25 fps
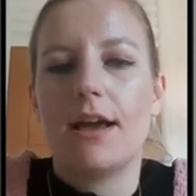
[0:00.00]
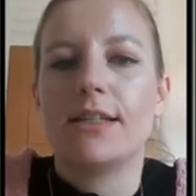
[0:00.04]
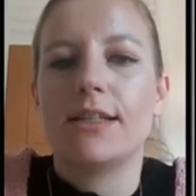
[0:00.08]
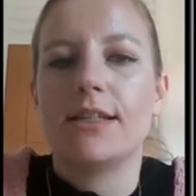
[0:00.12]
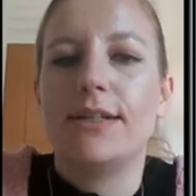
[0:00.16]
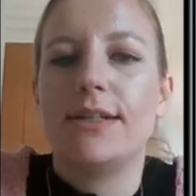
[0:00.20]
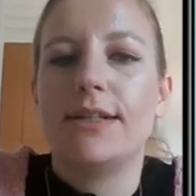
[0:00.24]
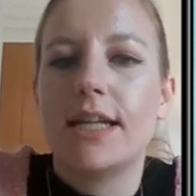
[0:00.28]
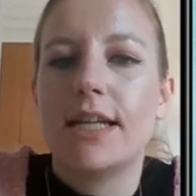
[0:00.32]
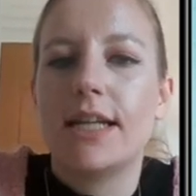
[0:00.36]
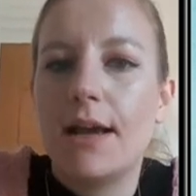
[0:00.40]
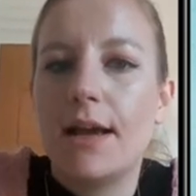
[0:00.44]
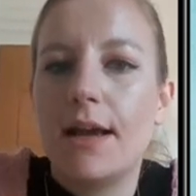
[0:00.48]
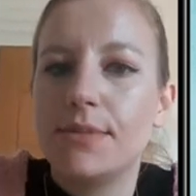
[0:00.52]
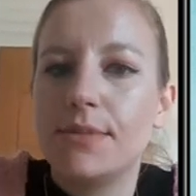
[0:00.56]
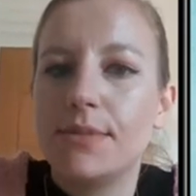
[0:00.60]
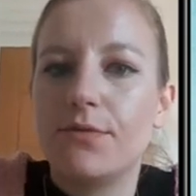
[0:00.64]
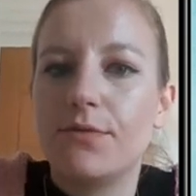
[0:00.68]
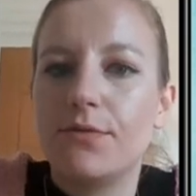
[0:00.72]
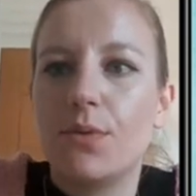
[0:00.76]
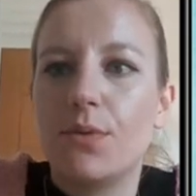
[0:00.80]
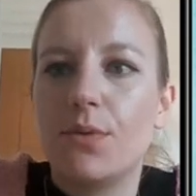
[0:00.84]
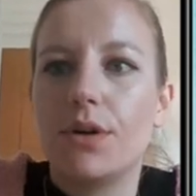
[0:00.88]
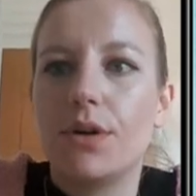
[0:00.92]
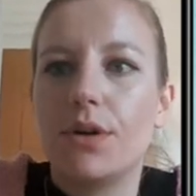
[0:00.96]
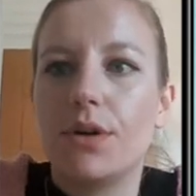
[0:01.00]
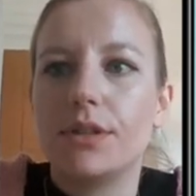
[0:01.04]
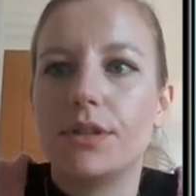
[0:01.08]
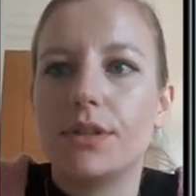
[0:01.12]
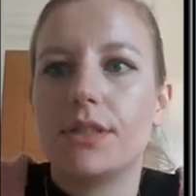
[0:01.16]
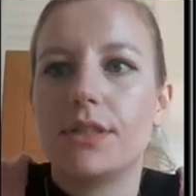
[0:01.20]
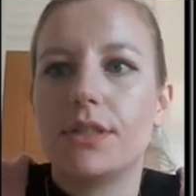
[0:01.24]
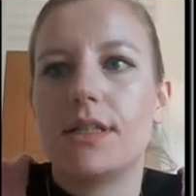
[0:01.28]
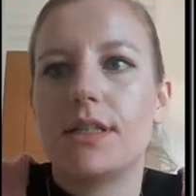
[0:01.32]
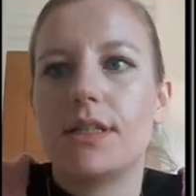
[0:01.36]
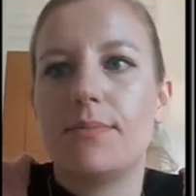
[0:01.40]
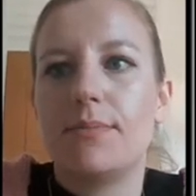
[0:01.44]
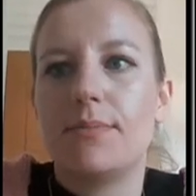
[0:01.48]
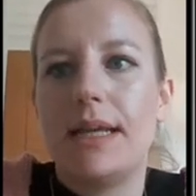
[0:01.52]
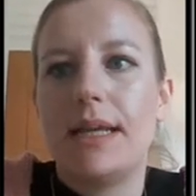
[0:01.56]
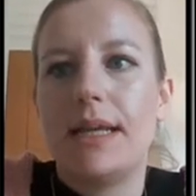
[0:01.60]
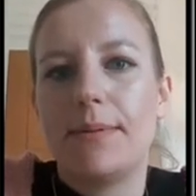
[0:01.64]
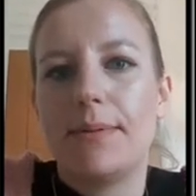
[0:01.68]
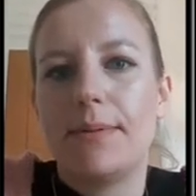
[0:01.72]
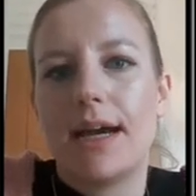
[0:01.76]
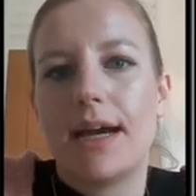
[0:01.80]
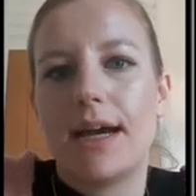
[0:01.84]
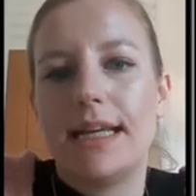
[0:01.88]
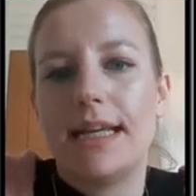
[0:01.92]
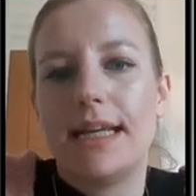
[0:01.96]
So in terms of what
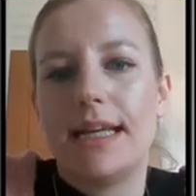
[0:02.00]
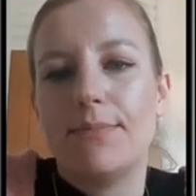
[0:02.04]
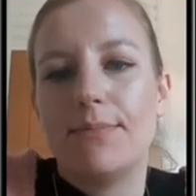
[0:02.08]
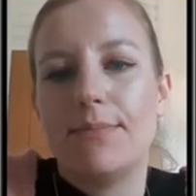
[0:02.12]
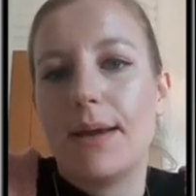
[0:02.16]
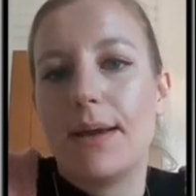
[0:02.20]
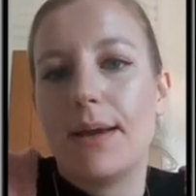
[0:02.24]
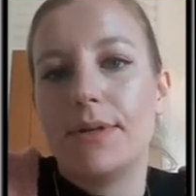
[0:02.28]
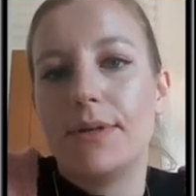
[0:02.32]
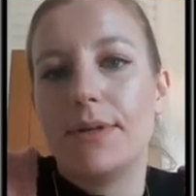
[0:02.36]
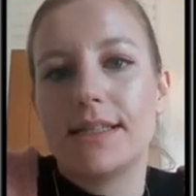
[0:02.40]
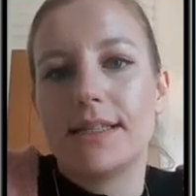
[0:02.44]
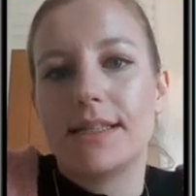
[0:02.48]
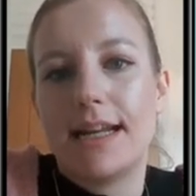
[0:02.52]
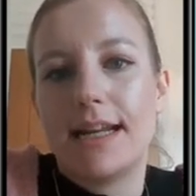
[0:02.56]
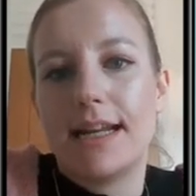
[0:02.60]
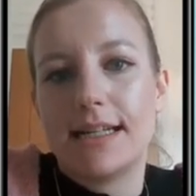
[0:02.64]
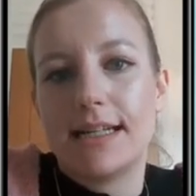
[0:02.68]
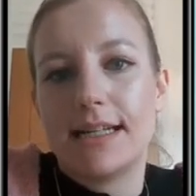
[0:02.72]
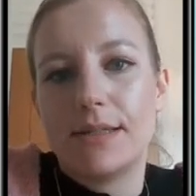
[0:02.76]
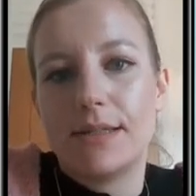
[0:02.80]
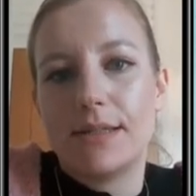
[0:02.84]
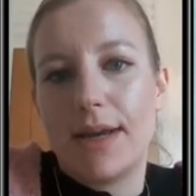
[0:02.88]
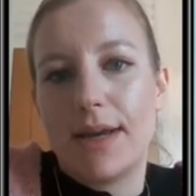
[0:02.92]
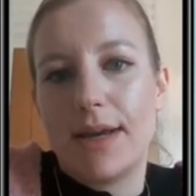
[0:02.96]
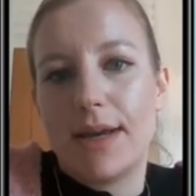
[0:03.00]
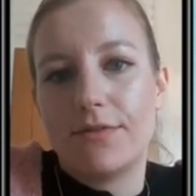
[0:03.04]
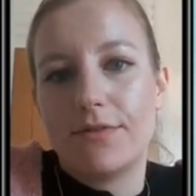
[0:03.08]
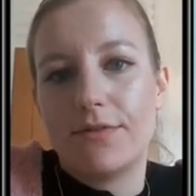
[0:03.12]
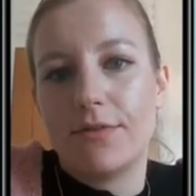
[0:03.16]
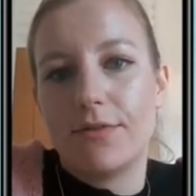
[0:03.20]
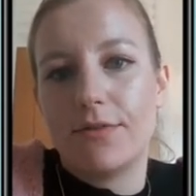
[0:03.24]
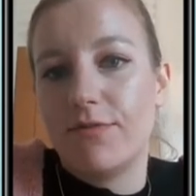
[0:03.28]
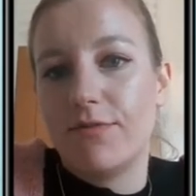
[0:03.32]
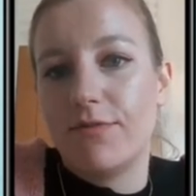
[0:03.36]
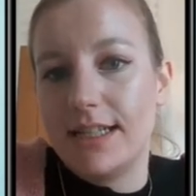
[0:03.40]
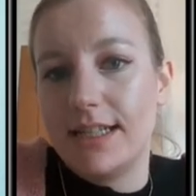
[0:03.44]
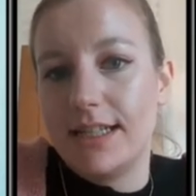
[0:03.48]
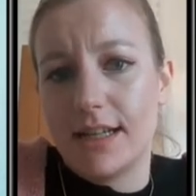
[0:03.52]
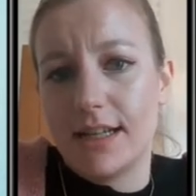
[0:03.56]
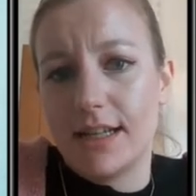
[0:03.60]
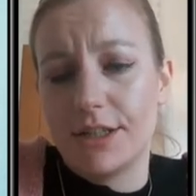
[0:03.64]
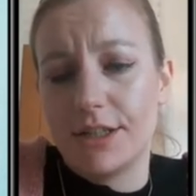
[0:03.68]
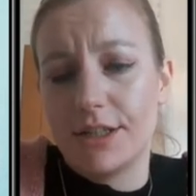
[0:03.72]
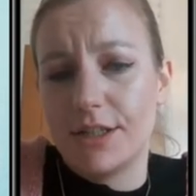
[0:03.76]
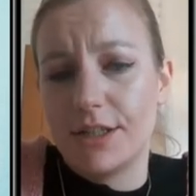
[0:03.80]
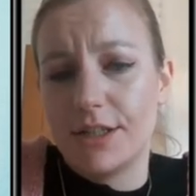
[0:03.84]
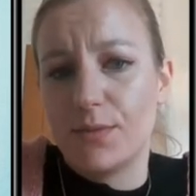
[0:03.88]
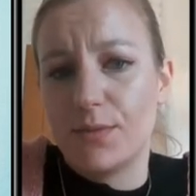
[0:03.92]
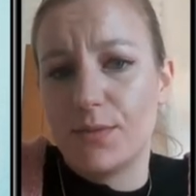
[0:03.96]
PPIE members can expect from
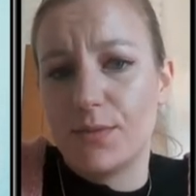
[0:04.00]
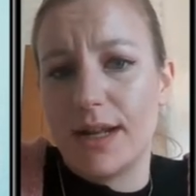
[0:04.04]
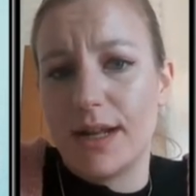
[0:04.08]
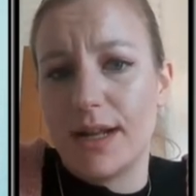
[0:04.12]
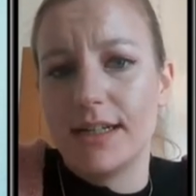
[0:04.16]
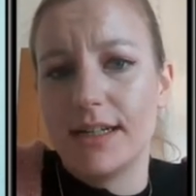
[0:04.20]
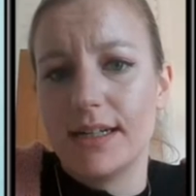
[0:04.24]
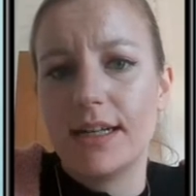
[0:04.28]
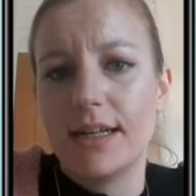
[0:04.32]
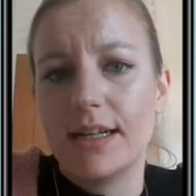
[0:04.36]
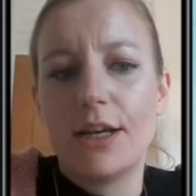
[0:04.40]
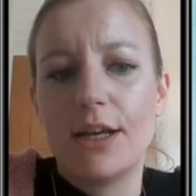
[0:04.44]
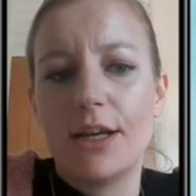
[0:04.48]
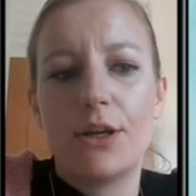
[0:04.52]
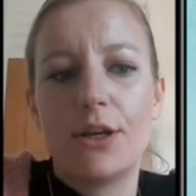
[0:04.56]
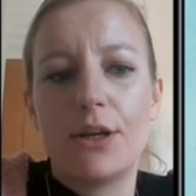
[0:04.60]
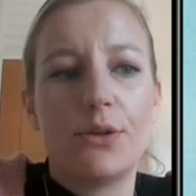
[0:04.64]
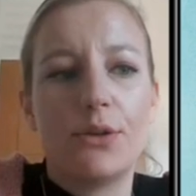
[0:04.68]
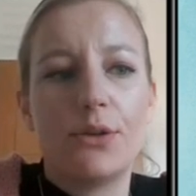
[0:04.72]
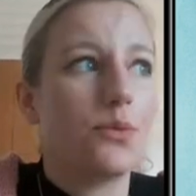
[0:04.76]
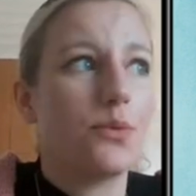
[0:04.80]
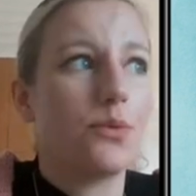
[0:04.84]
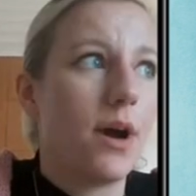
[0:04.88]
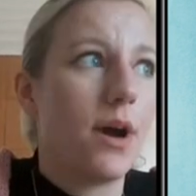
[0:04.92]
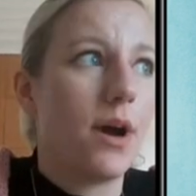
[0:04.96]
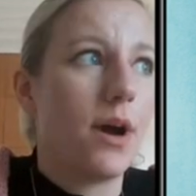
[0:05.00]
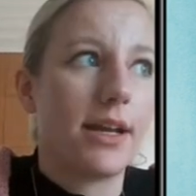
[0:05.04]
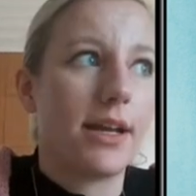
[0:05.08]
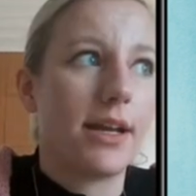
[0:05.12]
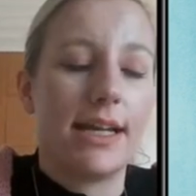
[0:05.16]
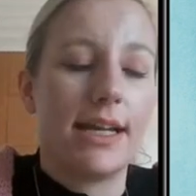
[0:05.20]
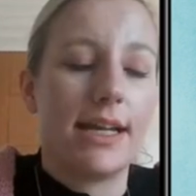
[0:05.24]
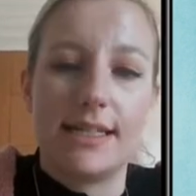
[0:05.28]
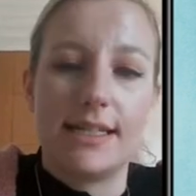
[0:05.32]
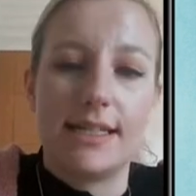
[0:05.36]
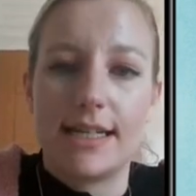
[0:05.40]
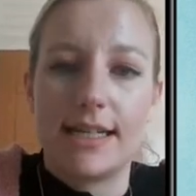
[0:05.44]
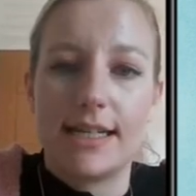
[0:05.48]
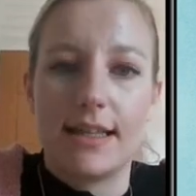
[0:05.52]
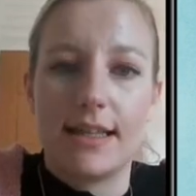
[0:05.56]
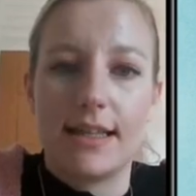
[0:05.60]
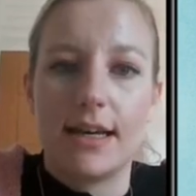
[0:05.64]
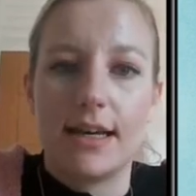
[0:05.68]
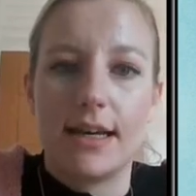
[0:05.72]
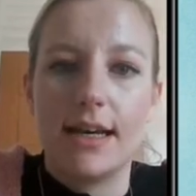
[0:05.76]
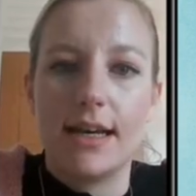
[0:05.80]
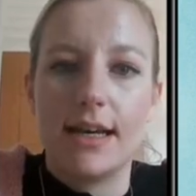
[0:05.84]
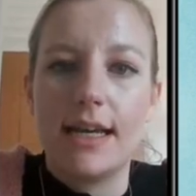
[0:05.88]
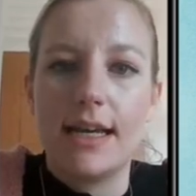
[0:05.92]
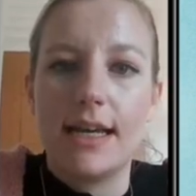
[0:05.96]
researchers when you're working
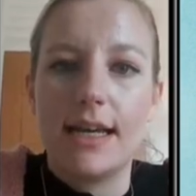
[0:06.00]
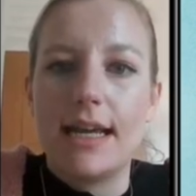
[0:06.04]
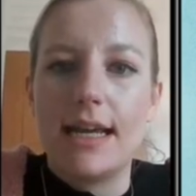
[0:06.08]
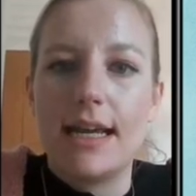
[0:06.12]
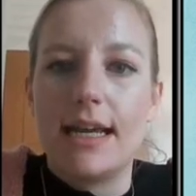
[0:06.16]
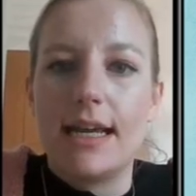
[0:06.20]
together,